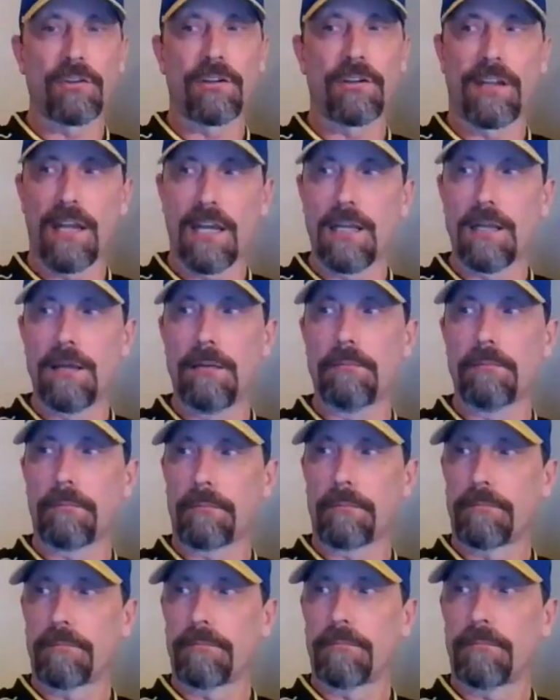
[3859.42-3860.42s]
Dame
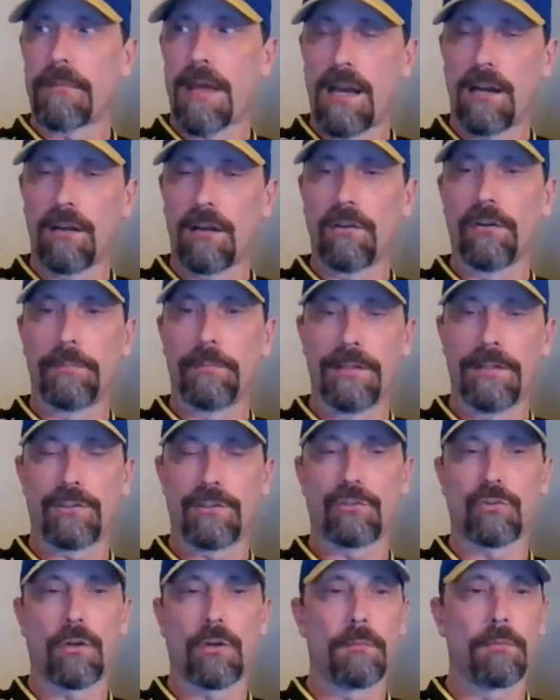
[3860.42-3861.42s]
had a little bit of
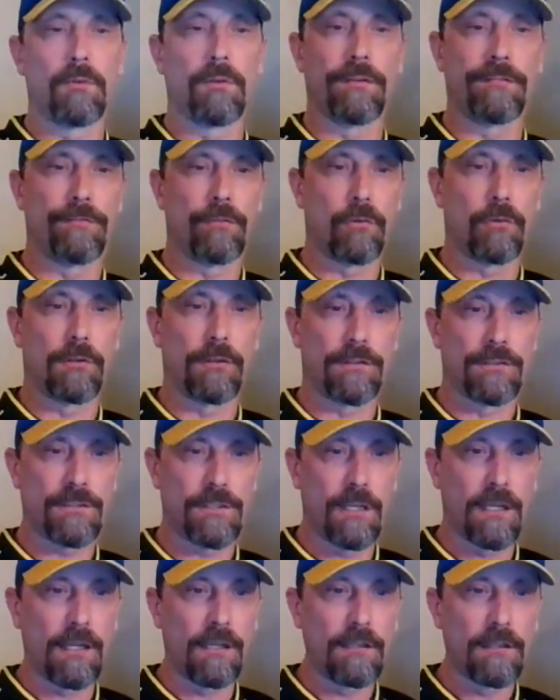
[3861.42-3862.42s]
trouble with Florida
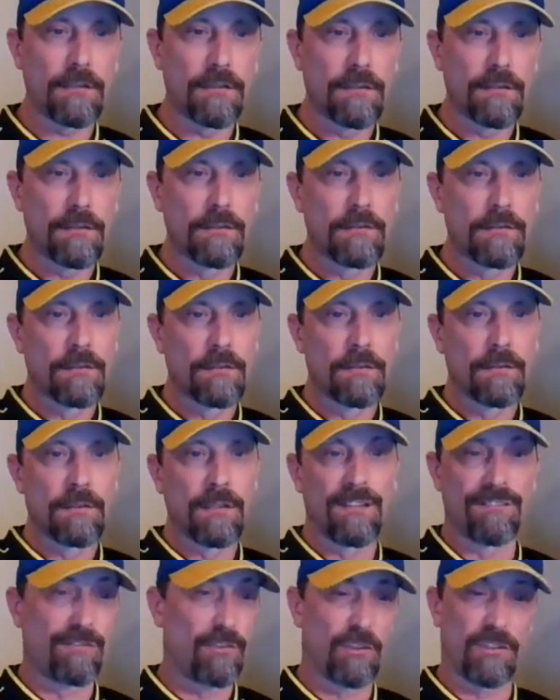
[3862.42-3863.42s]
State.
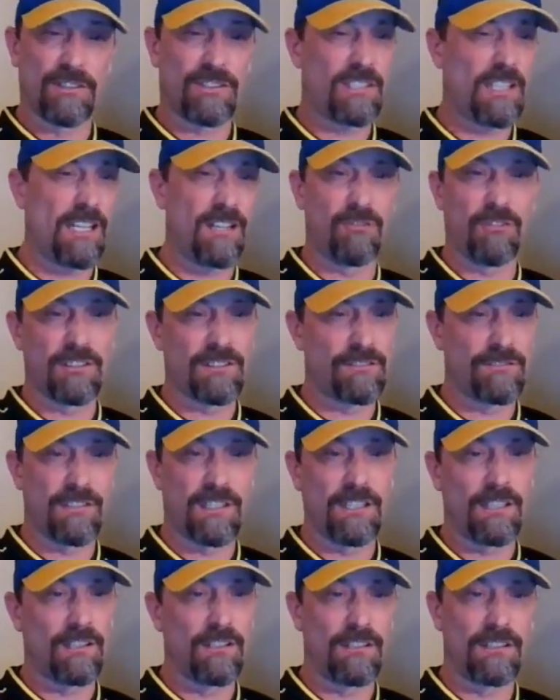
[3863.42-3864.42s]
And Florida State wasn't
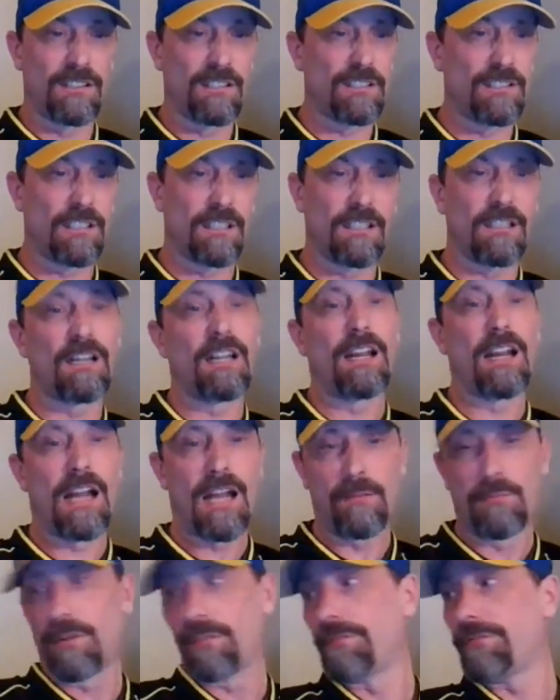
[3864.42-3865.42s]
very good this year. And
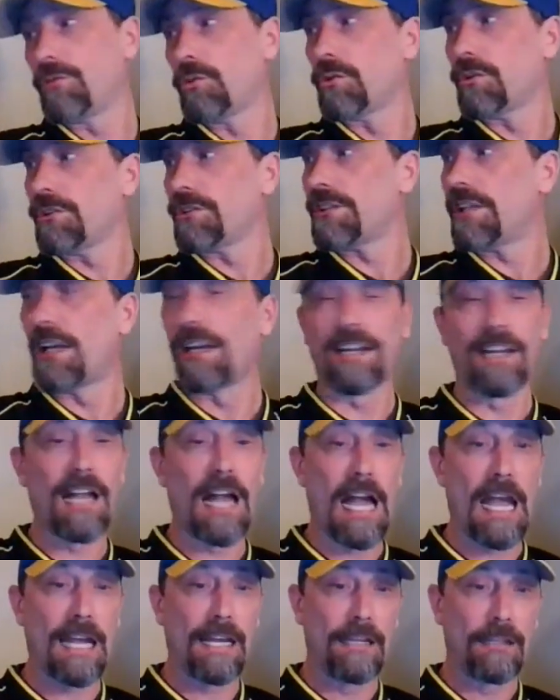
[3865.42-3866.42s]
I'm a Florida State
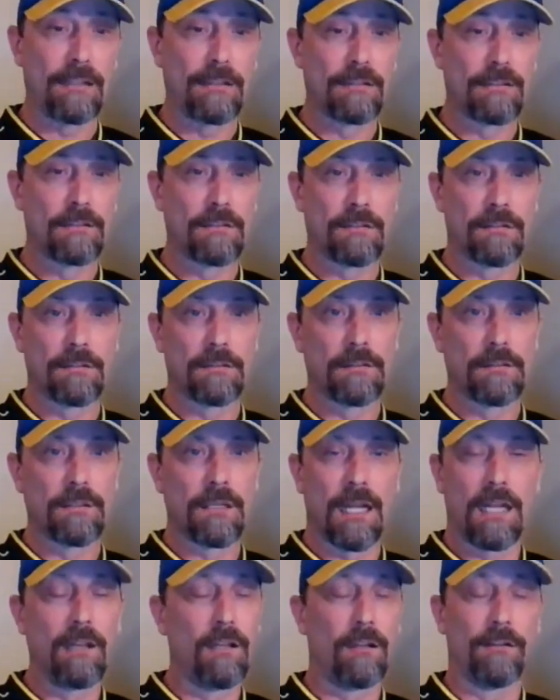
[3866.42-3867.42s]
guy.
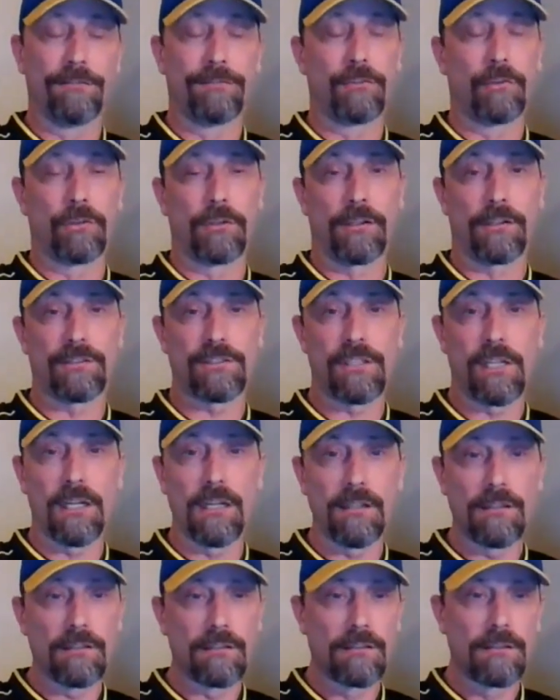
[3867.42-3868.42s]
I love Florida State.
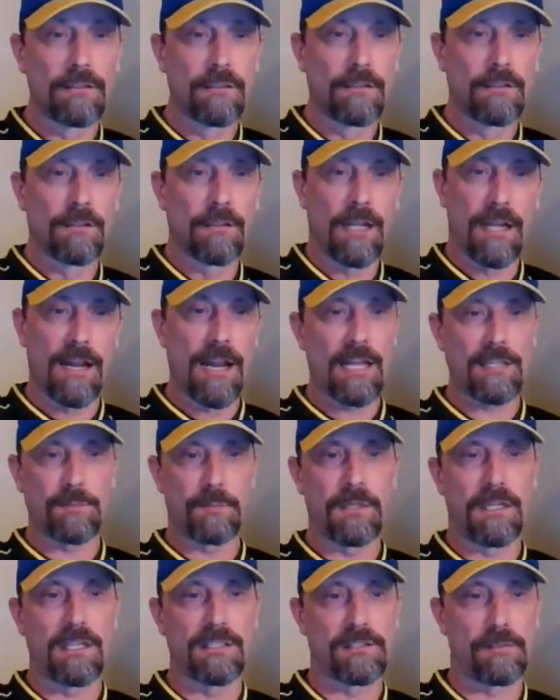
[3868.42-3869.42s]
And that's
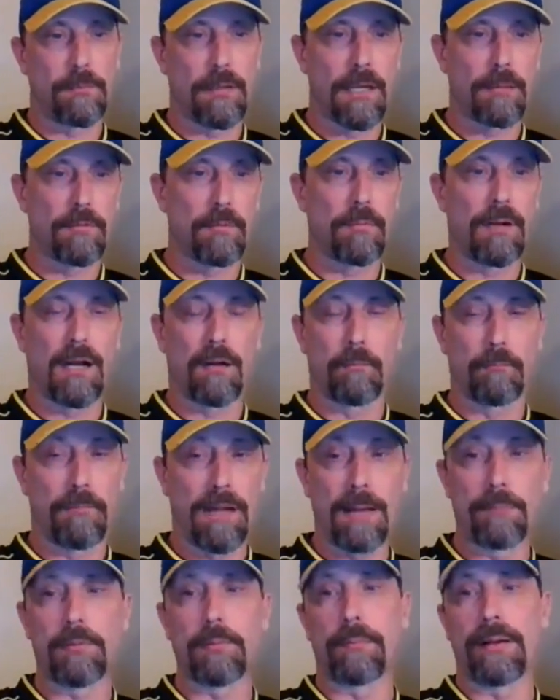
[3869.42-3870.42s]
because of Bobby Bowden.
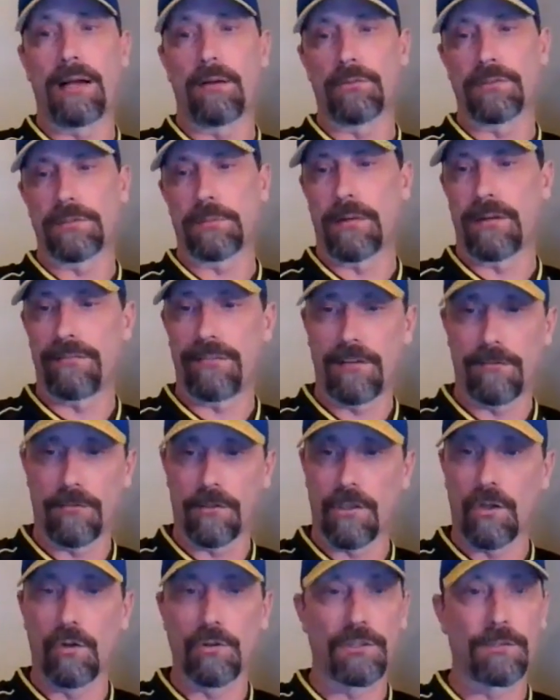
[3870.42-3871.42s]
Bobby Bowden's my
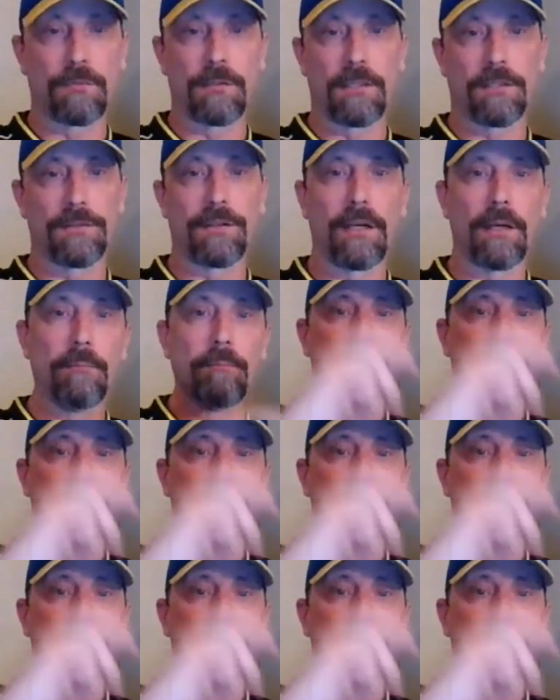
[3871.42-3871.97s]
favorite coach of all time.